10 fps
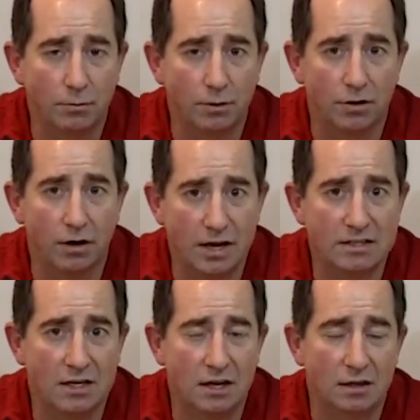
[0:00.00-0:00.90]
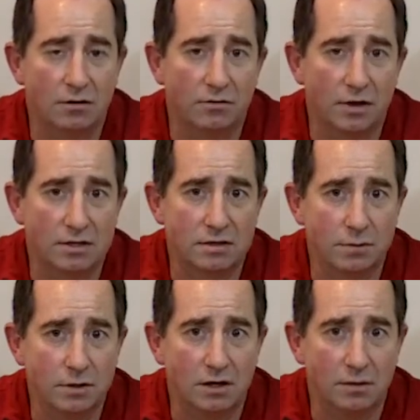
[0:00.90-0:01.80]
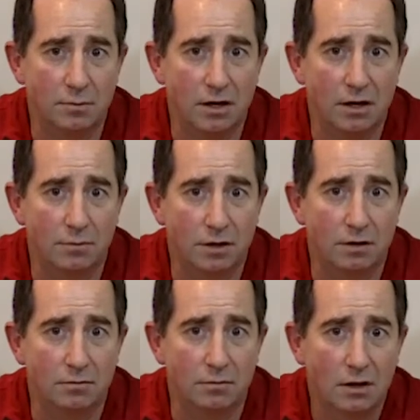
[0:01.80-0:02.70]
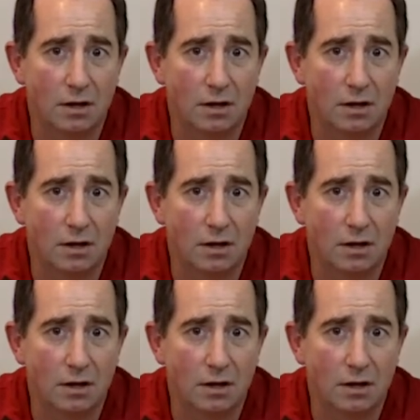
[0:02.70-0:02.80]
where their eyesight and their flexibility may not be um,